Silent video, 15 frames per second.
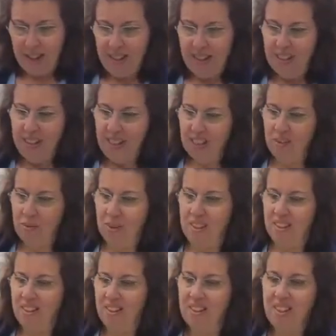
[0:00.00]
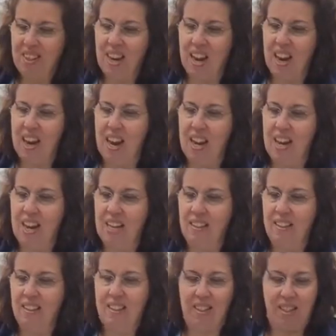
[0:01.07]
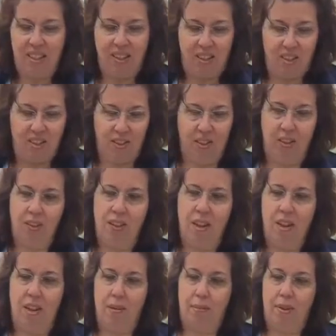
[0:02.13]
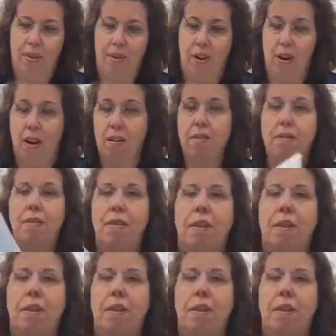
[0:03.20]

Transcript: is this one, the Sky and Sea um, Scarf.